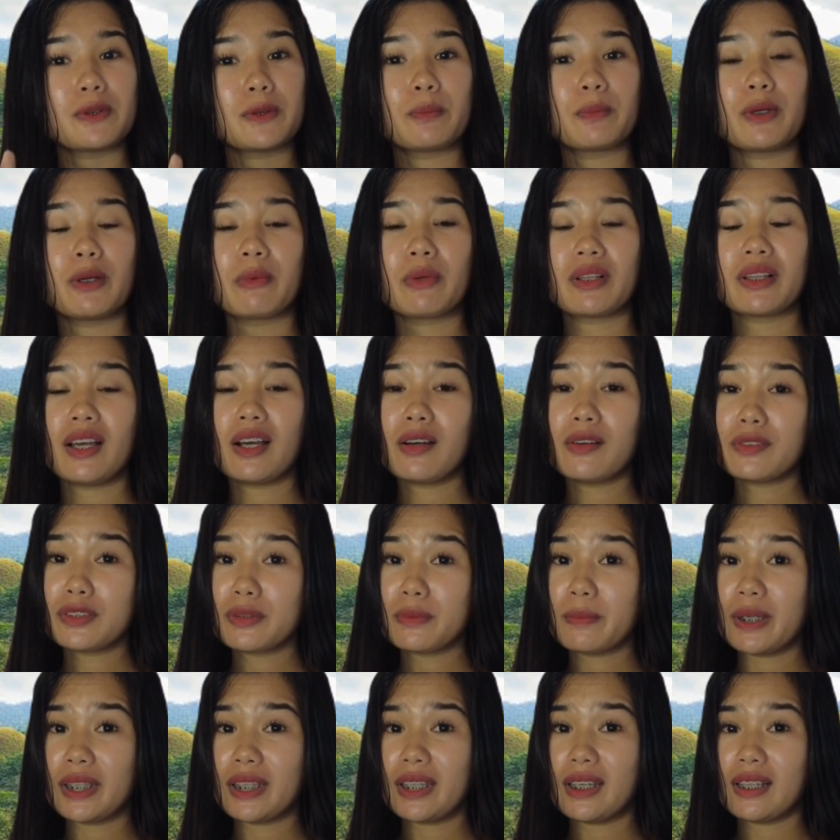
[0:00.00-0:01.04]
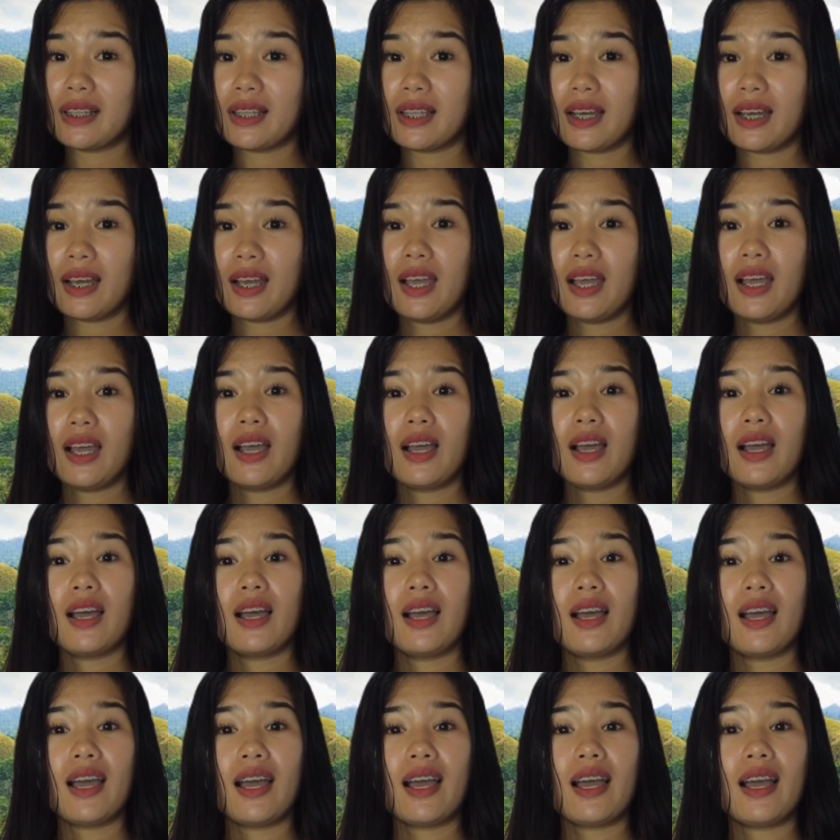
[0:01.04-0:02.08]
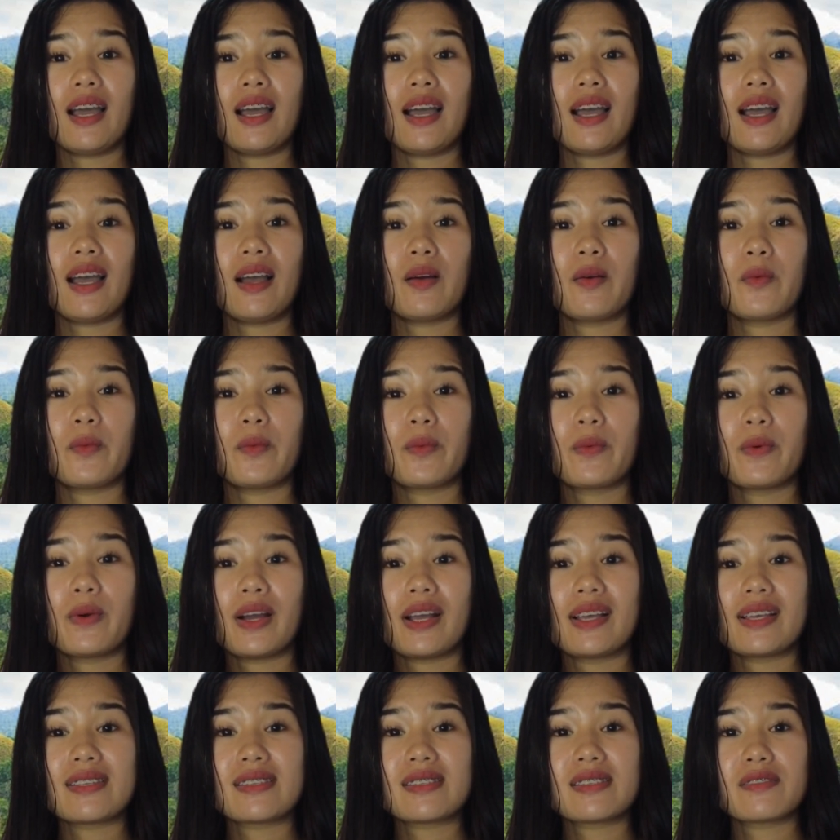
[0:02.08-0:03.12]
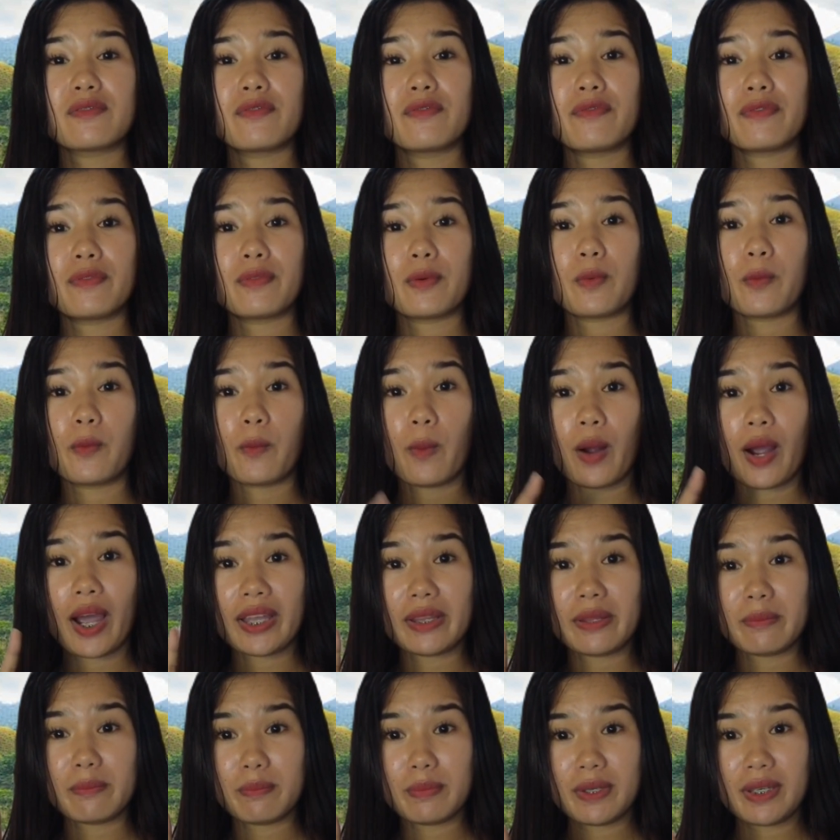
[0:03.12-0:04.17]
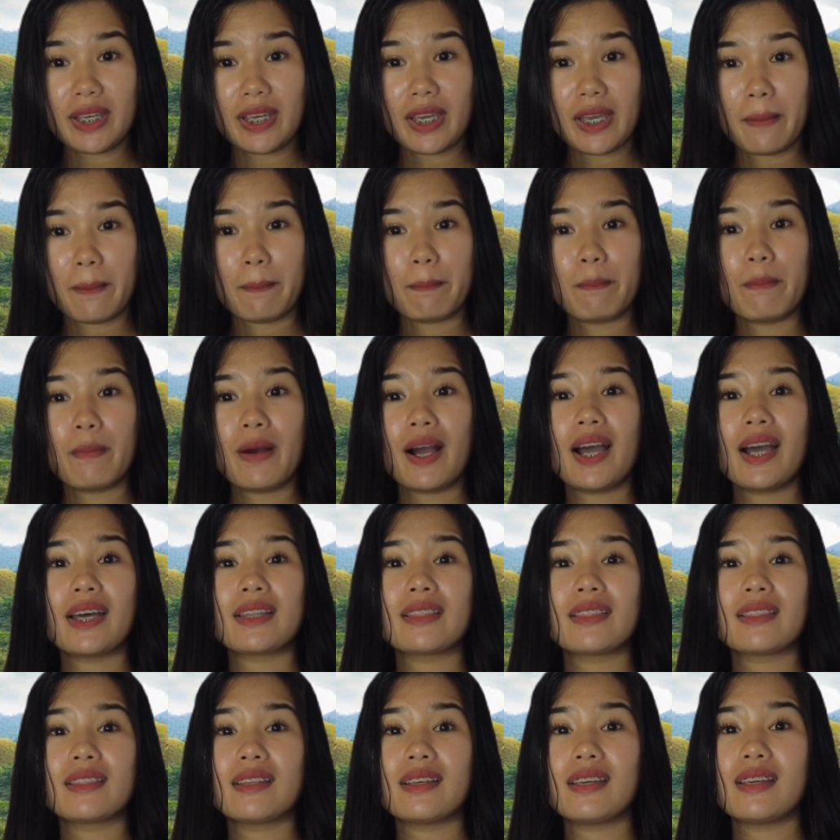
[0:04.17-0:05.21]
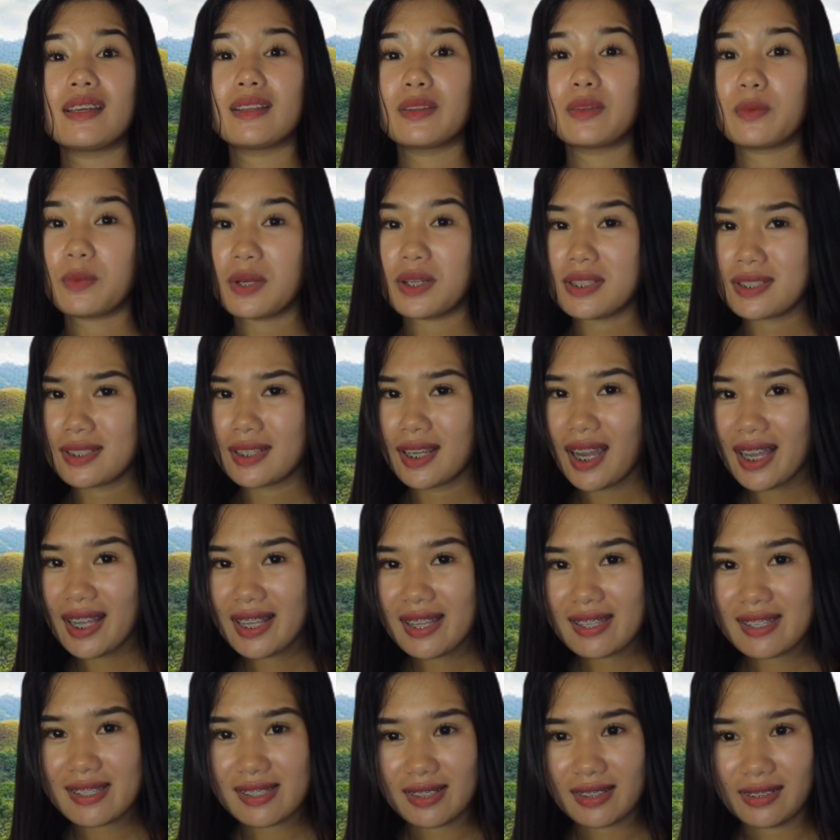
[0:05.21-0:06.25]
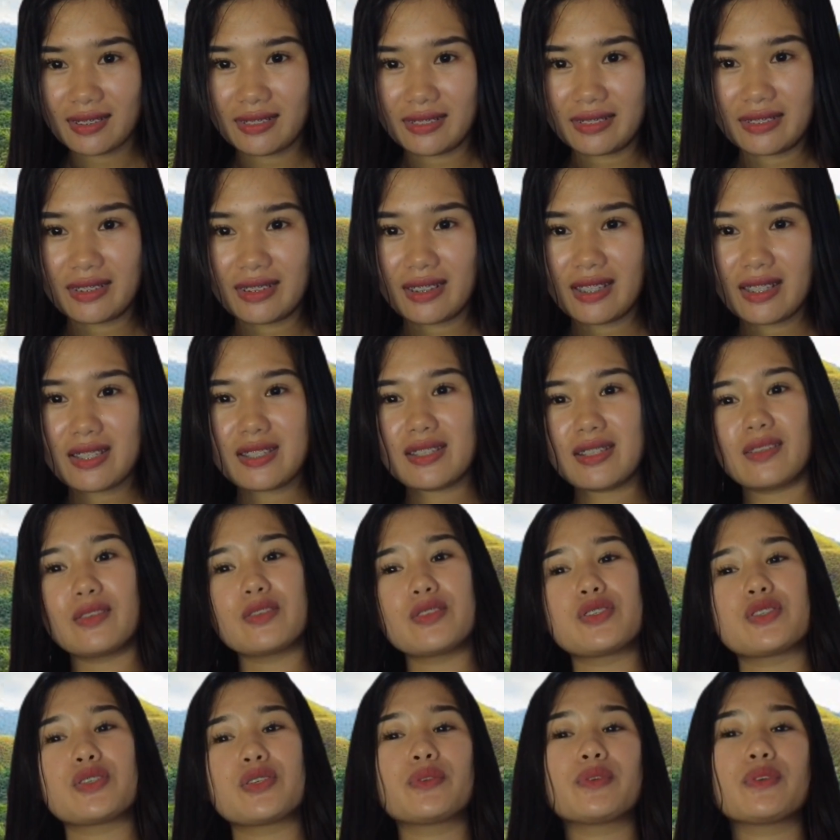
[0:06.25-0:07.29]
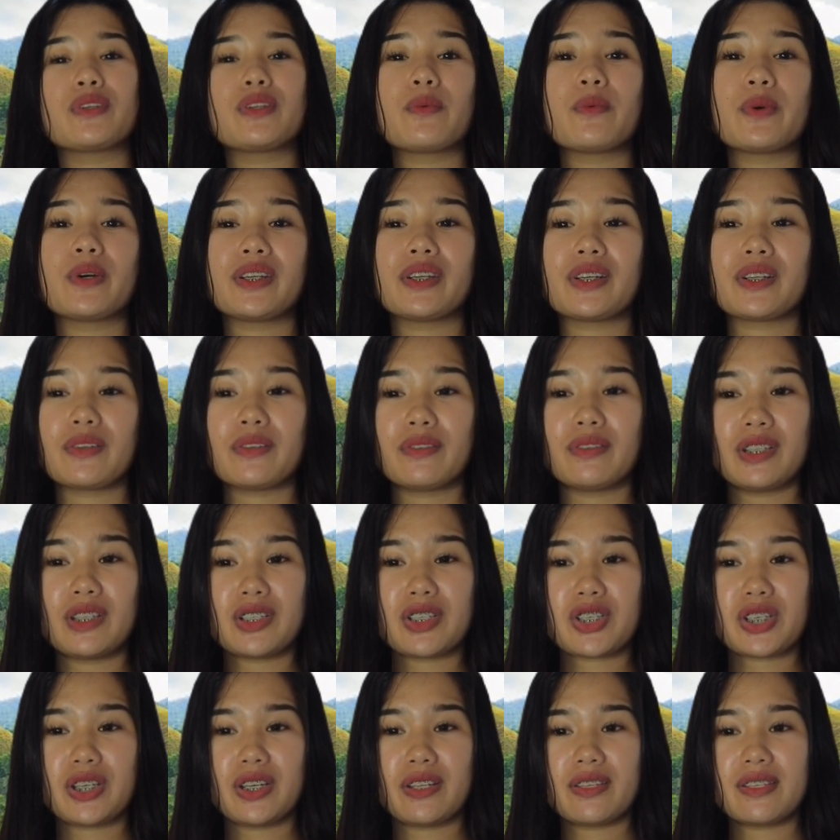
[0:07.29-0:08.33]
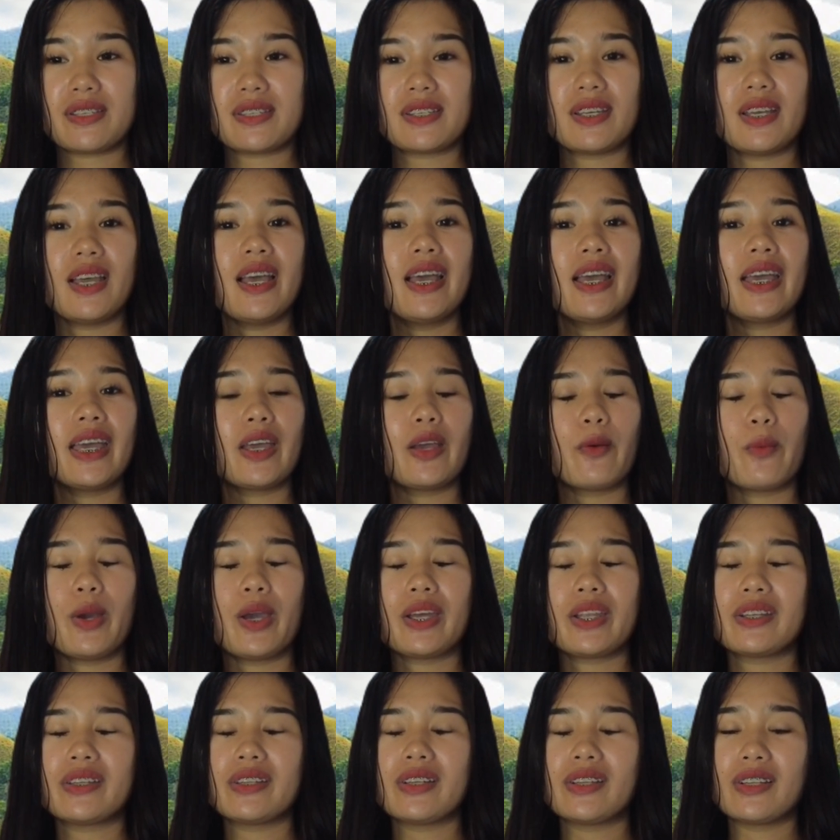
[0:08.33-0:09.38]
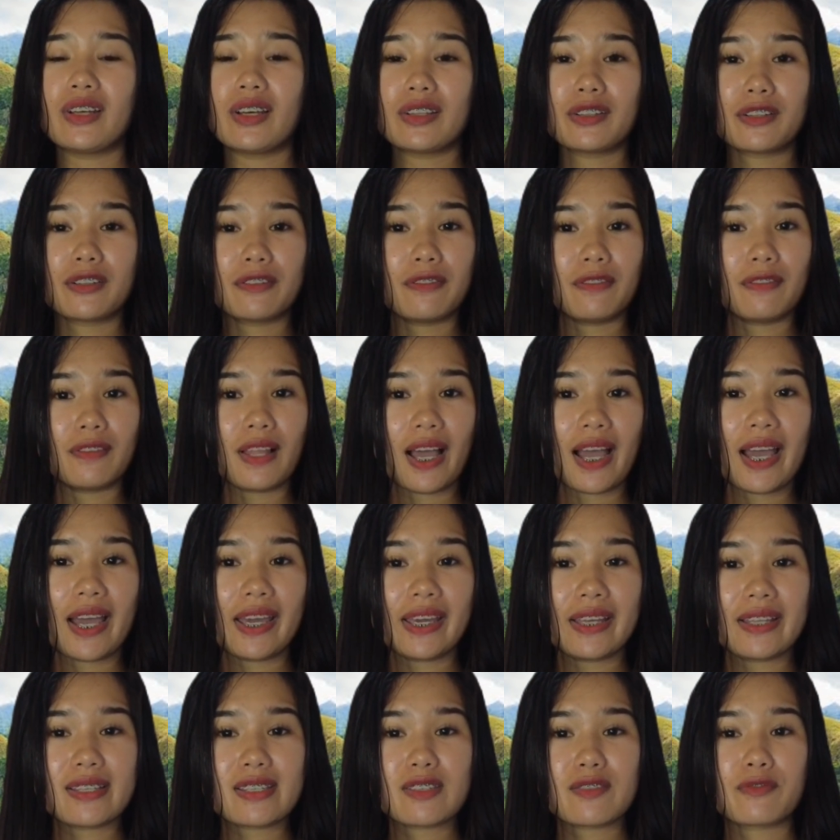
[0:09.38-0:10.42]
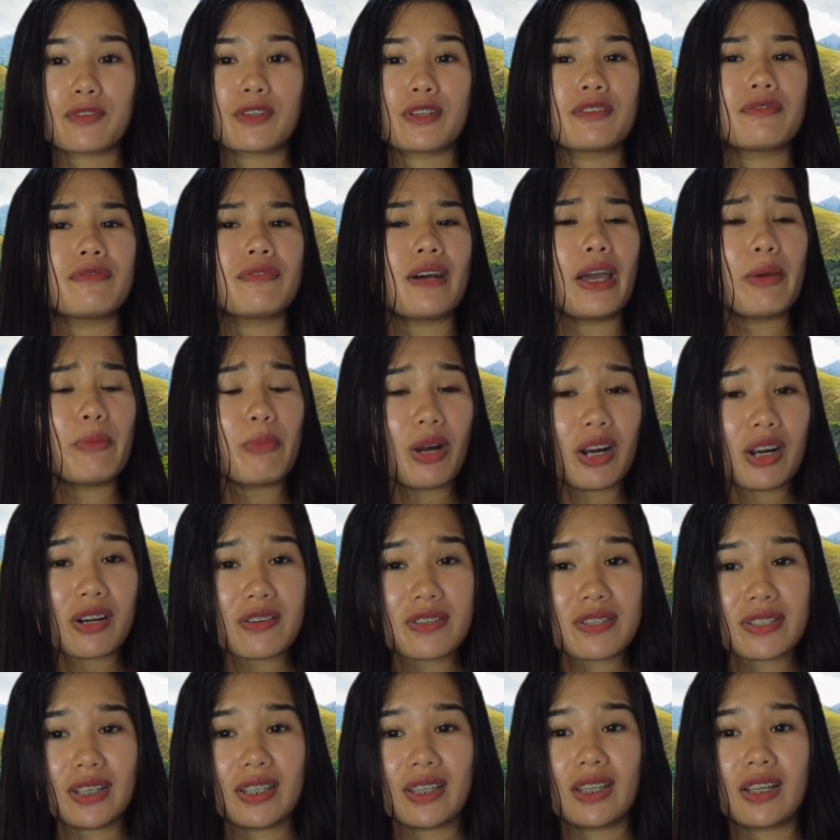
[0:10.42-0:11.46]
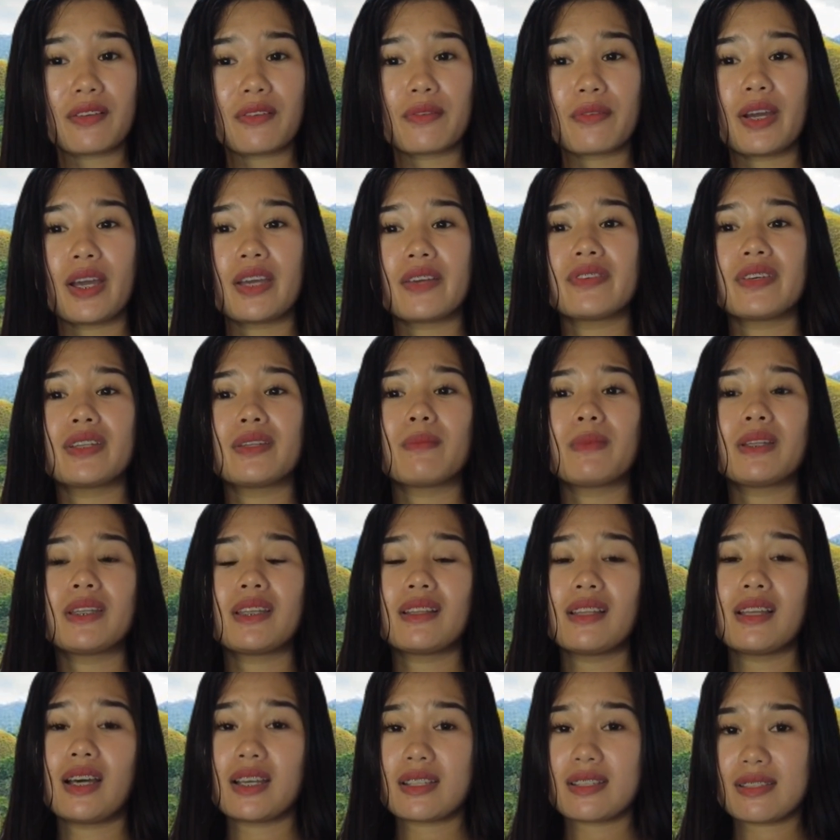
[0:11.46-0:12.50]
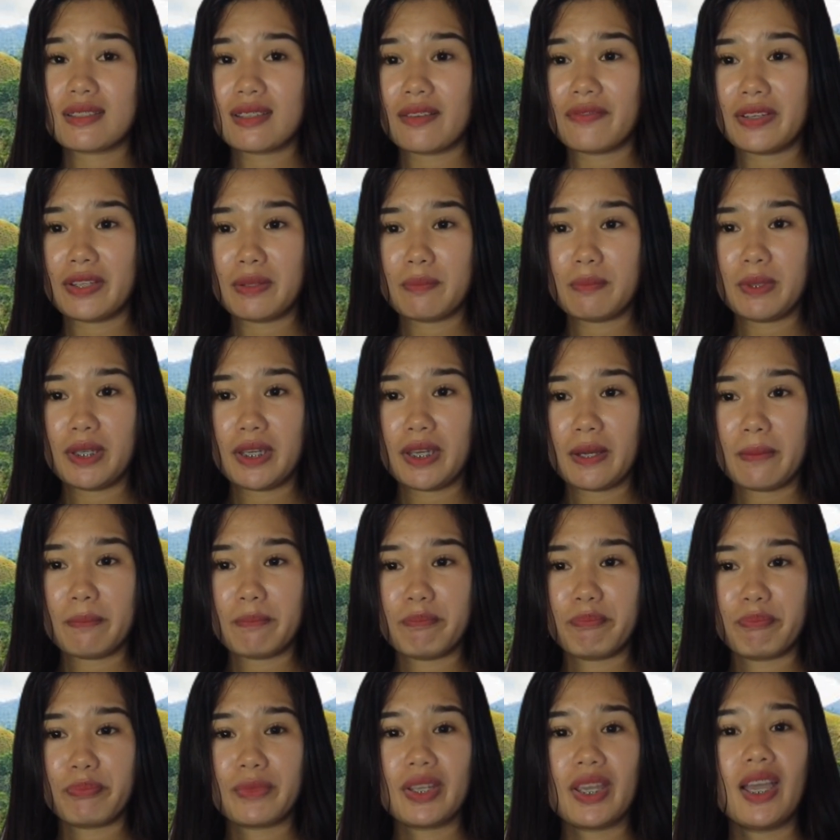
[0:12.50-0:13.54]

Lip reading: from Panglao to Manila was 1 p.m., but it was cancelled. So due to the weather conditions, he waited another flights for 5 hours and arrived in Manila at 7 p.m.